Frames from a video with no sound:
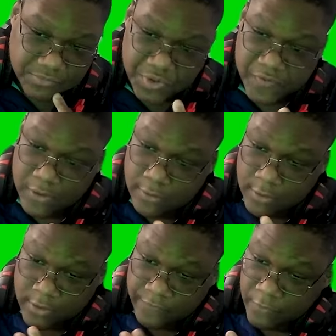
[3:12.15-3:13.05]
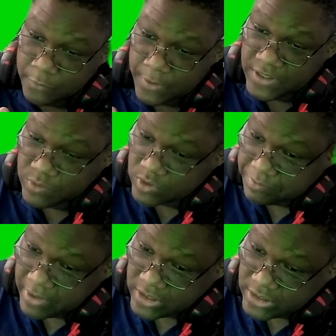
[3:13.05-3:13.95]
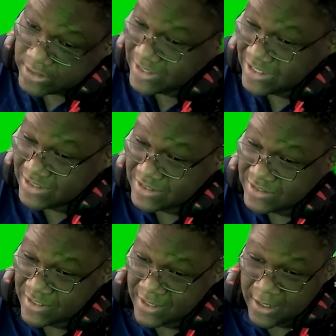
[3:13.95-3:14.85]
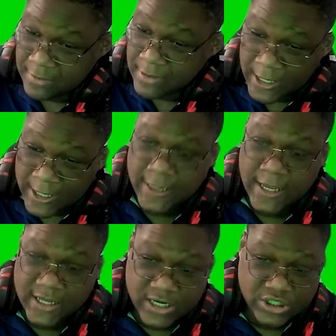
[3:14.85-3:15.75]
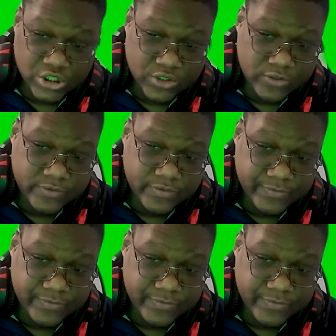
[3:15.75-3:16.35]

Even Lord of the Rings was better than this, and I didn't like it at all.